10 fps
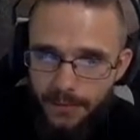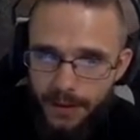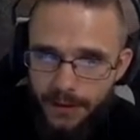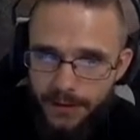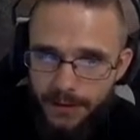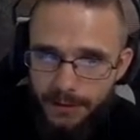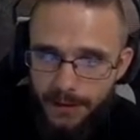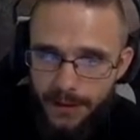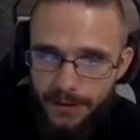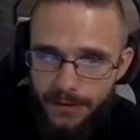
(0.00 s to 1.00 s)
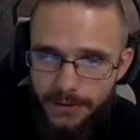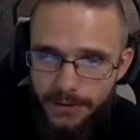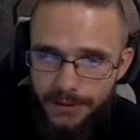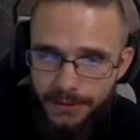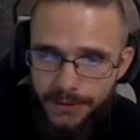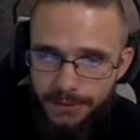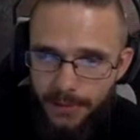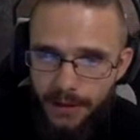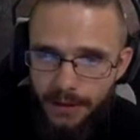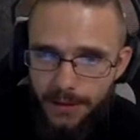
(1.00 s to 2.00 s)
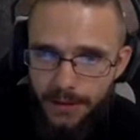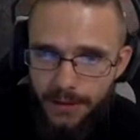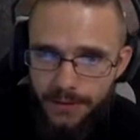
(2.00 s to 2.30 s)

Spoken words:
subclass, the newest element